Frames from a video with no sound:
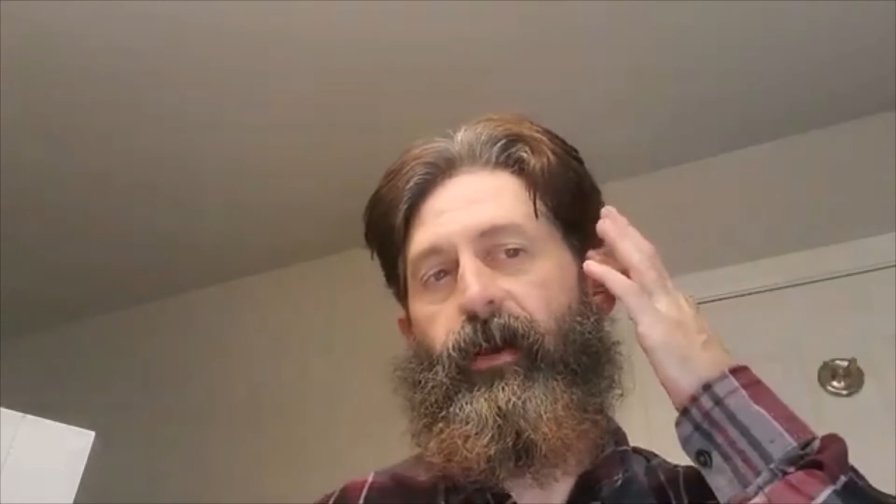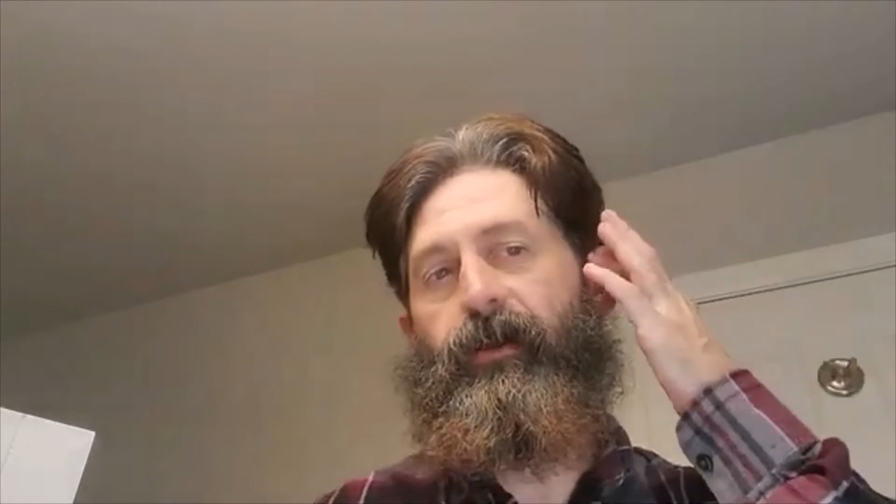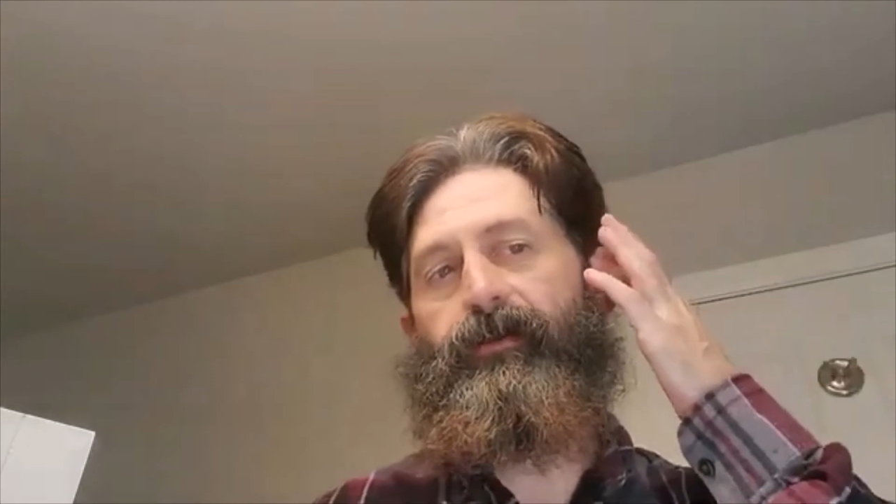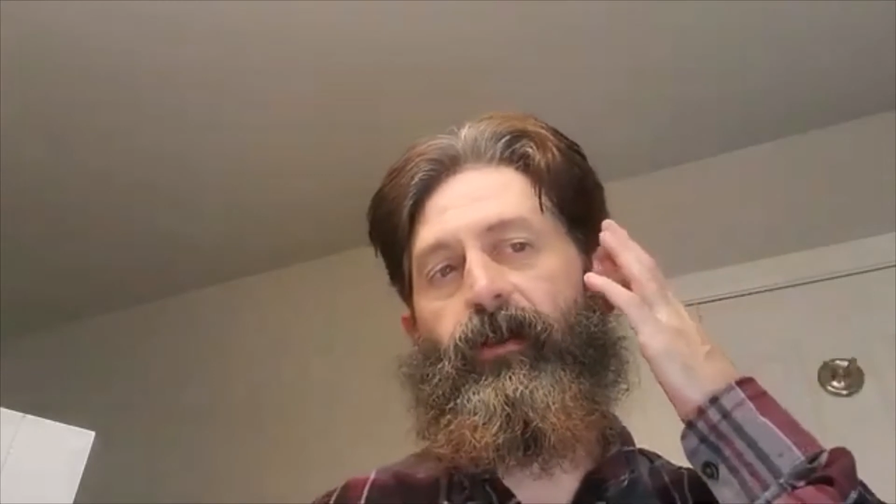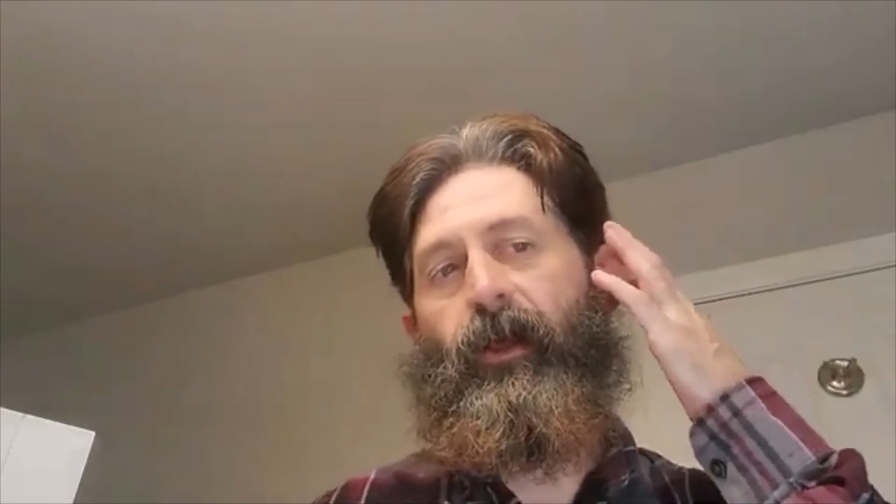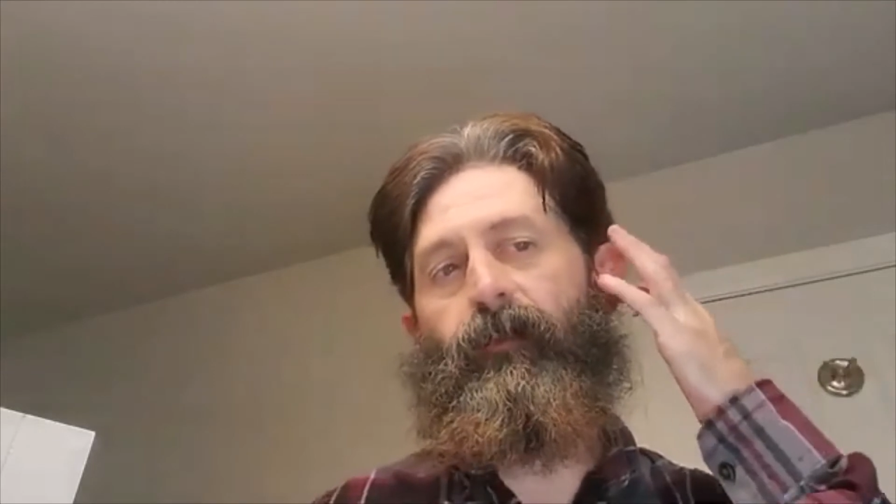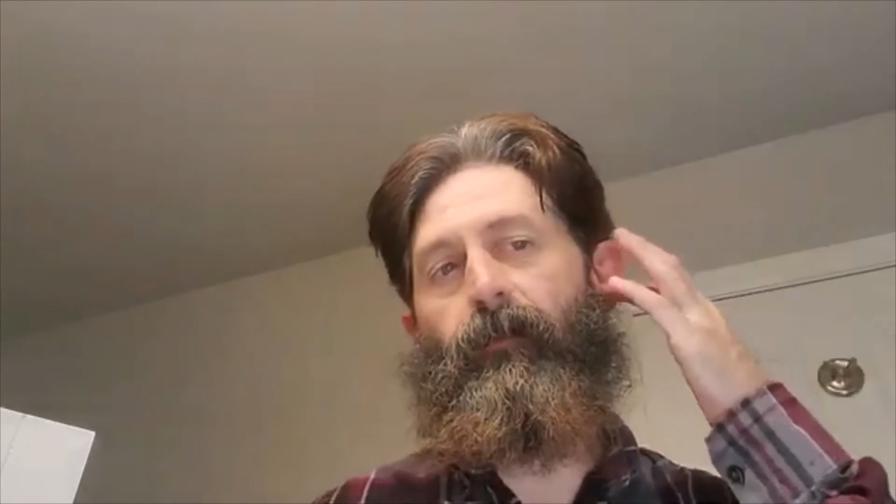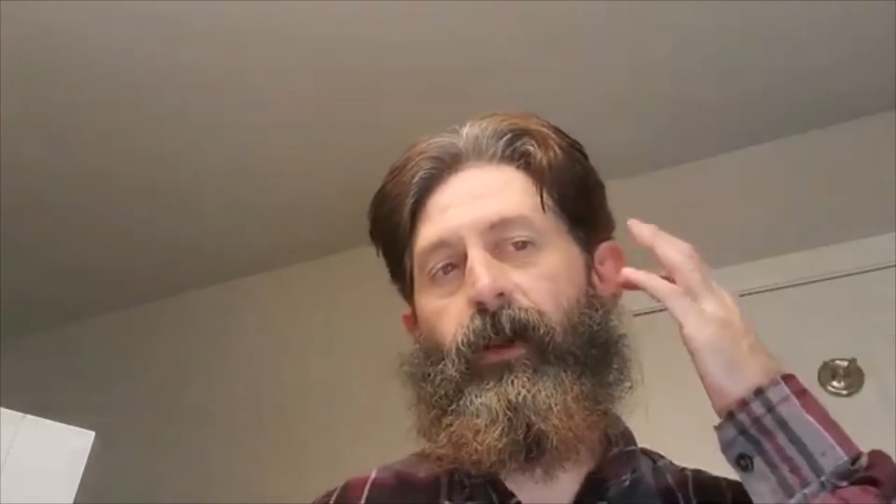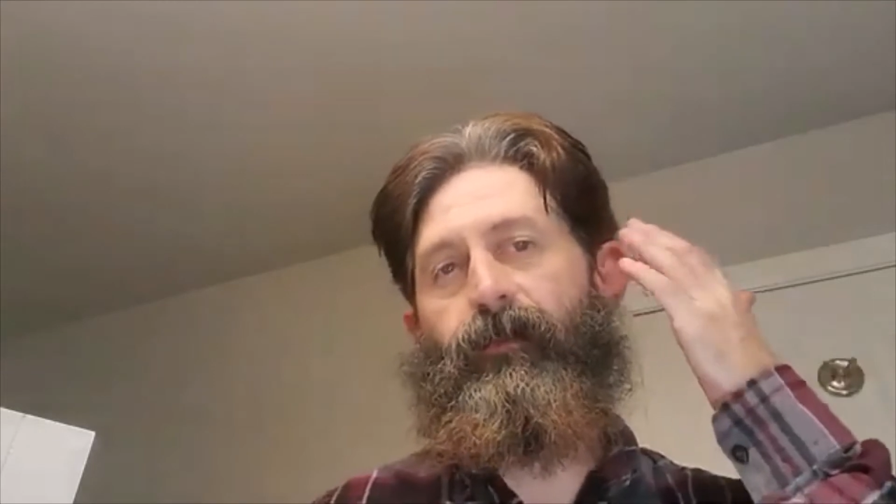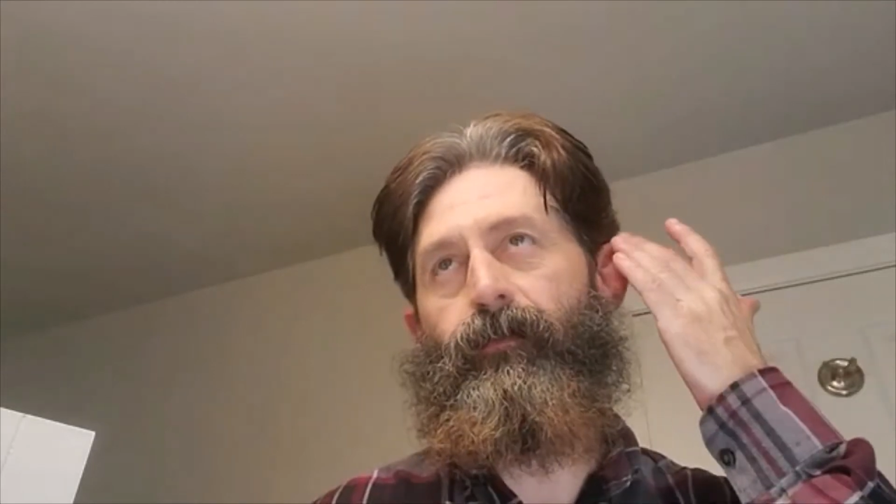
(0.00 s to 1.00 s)
And so like
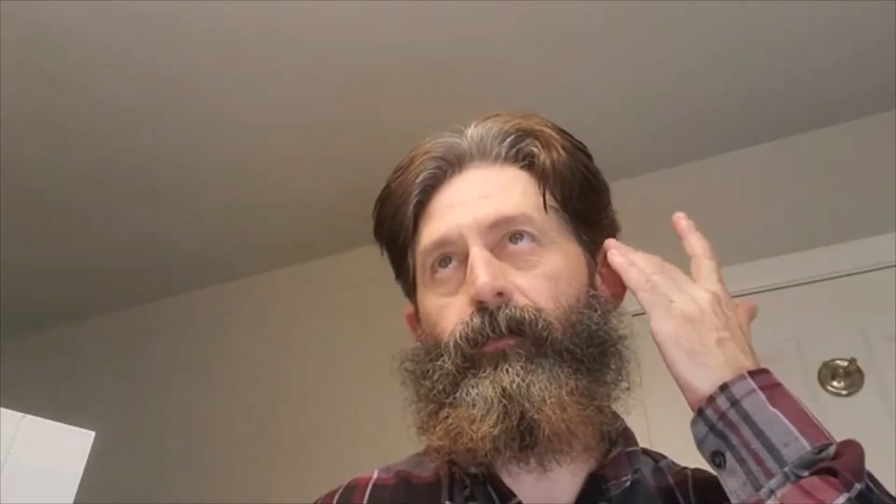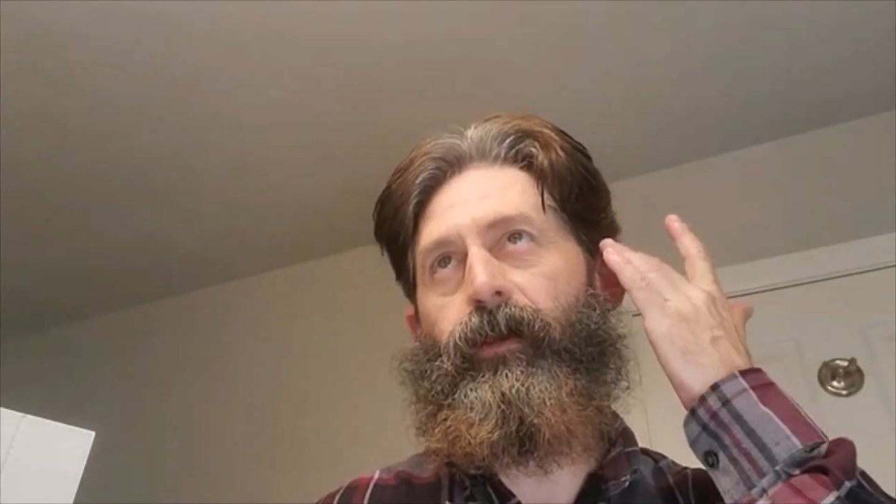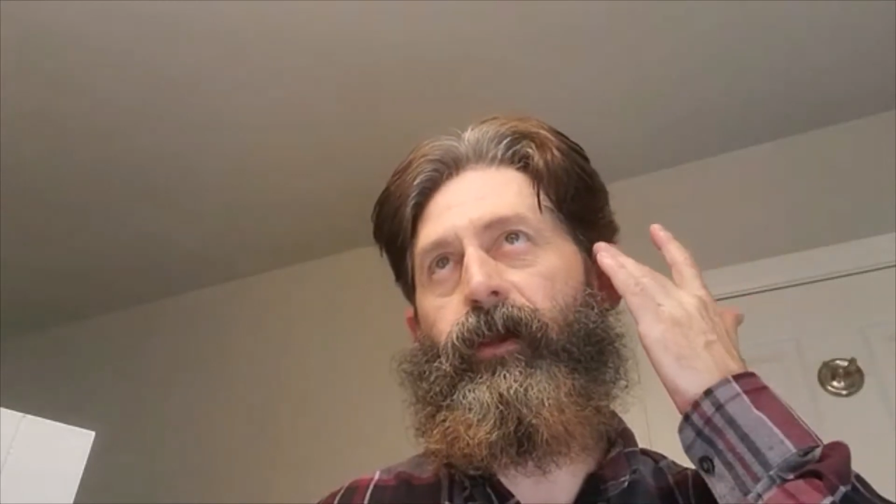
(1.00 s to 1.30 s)
right through